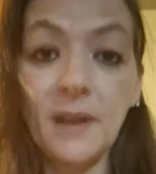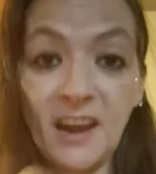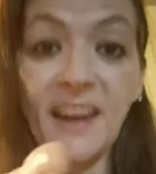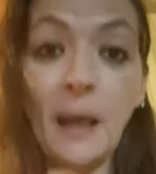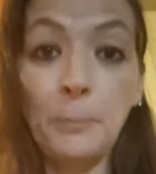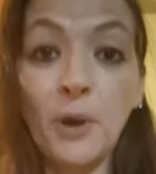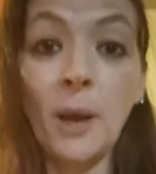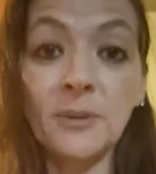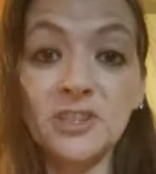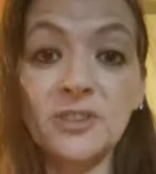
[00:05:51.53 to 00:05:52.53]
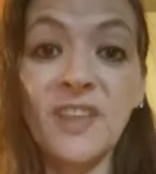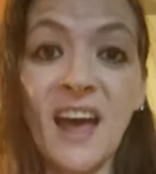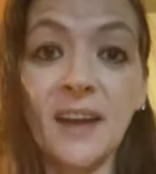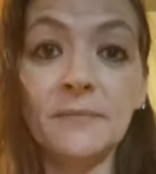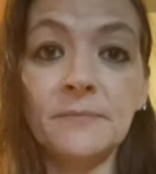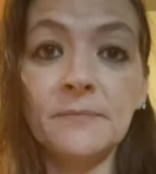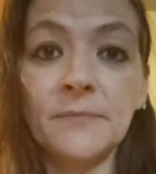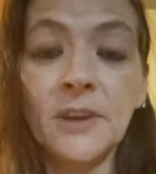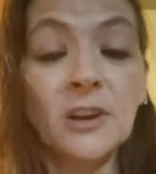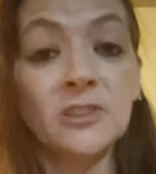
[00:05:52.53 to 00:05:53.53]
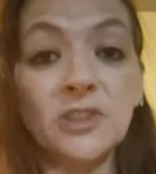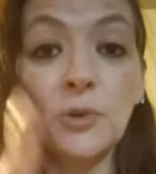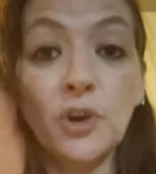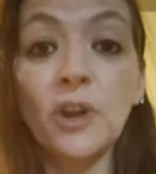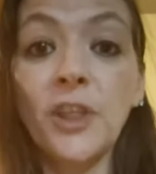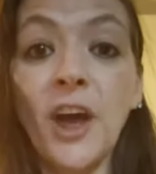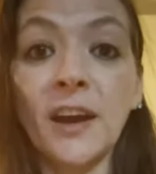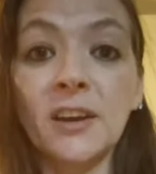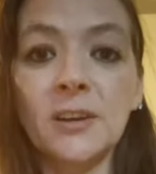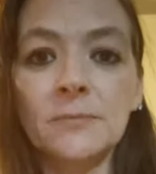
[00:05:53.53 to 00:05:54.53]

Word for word: And I promise you that. So good luck.